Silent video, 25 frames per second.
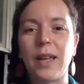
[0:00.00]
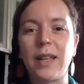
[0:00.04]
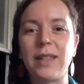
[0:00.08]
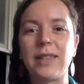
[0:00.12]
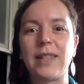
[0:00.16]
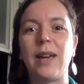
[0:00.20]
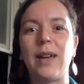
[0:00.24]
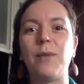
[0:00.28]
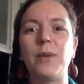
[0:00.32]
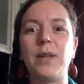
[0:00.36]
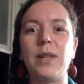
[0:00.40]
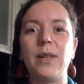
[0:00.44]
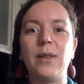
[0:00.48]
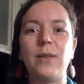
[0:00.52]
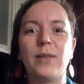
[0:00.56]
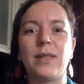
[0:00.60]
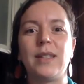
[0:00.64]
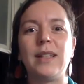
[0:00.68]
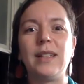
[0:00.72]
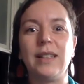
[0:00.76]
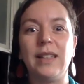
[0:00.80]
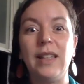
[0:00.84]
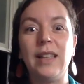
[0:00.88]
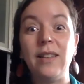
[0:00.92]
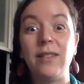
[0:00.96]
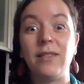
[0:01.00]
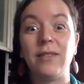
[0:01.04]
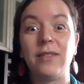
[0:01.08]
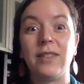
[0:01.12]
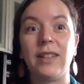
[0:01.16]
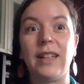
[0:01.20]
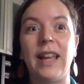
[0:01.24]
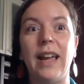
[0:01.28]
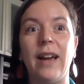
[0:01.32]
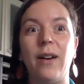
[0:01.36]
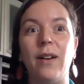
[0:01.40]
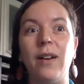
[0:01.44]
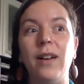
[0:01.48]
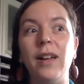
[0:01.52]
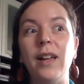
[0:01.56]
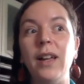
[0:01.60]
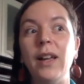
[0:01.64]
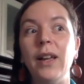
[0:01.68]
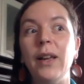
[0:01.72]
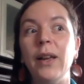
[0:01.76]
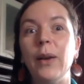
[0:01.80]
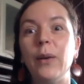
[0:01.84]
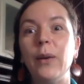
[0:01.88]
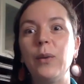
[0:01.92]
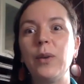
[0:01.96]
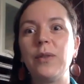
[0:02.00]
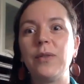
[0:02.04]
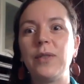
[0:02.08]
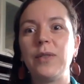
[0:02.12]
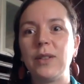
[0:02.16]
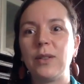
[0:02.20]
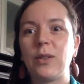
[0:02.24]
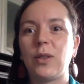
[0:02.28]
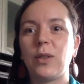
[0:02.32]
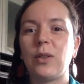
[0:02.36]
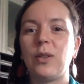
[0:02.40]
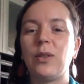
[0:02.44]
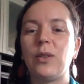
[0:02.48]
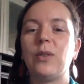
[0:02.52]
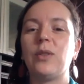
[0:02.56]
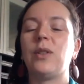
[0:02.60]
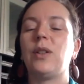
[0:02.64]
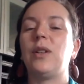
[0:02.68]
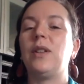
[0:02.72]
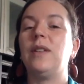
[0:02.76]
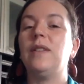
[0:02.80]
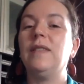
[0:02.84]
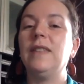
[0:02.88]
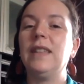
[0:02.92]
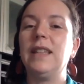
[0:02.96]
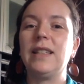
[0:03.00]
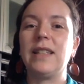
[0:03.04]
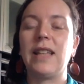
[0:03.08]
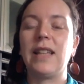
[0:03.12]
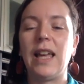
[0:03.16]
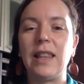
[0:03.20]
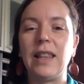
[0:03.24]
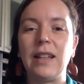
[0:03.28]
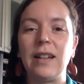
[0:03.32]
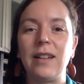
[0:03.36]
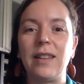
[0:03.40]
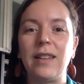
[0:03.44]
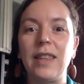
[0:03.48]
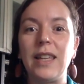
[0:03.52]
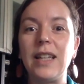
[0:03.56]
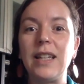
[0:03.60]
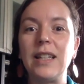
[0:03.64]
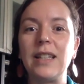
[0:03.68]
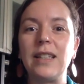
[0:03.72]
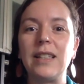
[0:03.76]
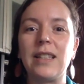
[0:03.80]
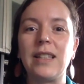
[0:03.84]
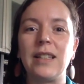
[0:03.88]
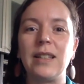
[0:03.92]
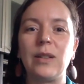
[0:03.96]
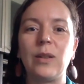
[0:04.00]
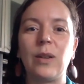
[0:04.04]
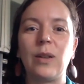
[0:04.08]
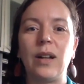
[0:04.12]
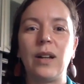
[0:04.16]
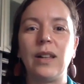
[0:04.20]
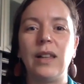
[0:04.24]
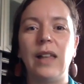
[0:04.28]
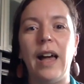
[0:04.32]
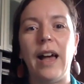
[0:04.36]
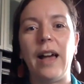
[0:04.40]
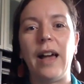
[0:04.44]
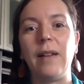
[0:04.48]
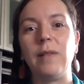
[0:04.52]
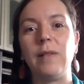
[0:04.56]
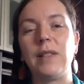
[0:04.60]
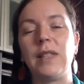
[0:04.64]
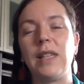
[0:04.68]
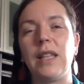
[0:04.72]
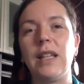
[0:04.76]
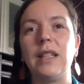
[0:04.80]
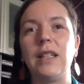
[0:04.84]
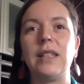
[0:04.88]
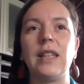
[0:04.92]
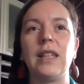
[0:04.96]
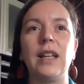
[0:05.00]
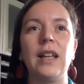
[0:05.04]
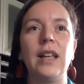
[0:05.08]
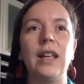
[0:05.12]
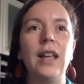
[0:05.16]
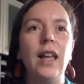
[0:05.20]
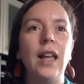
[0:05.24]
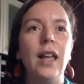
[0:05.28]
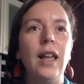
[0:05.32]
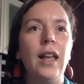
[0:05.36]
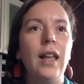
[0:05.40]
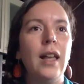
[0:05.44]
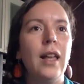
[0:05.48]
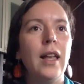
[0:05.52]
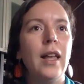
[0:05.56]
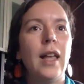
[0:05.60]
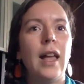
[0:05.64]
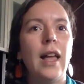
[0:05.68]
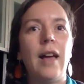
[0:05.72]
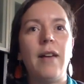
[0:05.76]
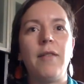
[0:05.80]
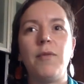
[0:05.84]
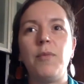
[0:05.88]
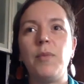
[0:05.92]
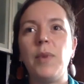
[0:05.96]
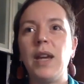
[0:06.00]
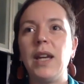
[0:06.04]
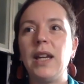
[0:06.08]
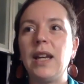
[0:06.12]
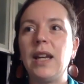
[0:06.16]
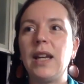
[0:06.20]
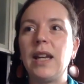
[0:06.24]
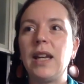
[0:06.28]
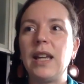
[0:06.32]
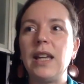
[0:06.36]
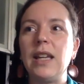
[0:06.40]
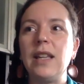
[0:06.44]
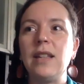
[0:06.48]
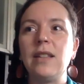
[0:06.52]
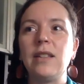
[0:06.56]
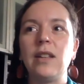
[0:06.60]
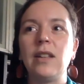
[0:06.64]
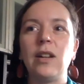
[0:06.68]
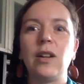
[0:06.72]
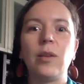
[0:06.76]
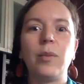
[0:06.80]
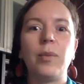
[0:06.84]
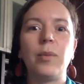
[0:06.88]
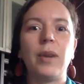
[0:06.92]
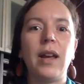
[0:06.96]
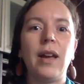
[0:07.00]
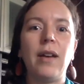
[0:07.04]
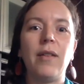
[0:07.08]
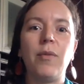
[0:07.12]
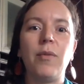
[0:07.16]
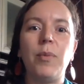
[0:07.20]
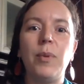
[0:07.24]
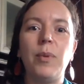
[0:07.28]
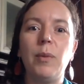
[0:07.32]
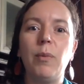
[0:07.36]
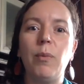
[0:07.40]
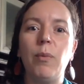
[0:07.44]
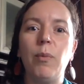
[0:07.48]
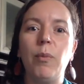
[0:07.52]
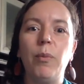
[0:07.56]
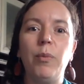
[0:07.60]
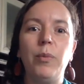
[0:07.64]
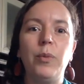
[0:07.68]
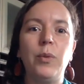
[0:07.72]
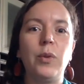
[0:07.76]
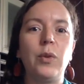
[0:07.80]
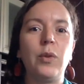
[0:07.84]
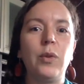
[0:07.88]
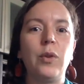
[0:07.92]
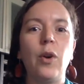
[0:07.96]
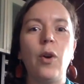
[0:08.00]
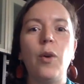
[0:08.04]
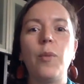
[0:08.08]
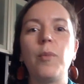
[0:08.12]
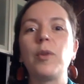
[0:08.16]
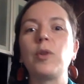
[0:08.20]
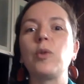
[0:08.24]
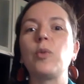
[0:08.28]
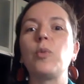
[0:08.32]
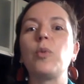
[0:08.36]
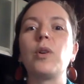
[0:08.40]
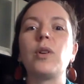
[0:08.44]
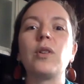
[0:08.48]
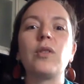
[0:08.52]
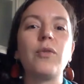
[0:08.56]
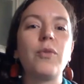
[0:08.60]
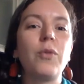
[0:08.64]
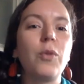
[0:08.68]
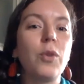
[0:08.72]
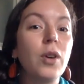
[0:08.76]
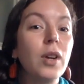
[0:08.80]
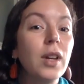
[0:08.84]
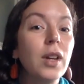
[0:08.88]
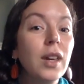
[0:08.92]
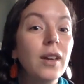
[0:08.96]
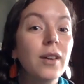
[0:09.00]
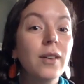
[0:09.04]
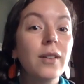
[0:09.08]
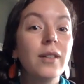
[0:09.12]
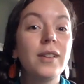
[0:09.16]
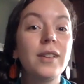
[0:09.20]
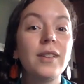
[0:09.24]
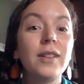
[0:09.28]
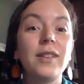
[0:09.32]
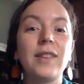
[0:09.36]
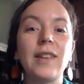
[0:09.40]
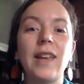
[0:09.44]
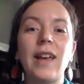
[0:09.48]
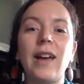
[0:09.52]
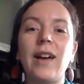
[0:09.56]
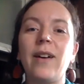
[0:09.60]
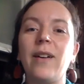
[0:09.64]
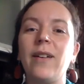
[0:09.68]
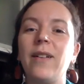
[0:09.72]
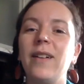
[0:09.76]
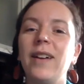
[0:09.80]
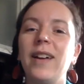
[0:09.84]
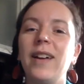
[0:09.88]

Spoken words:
That's how we used to do. And now we've introduced all of these other things into our lives, things that have made it easier, but have been so much worse for you. So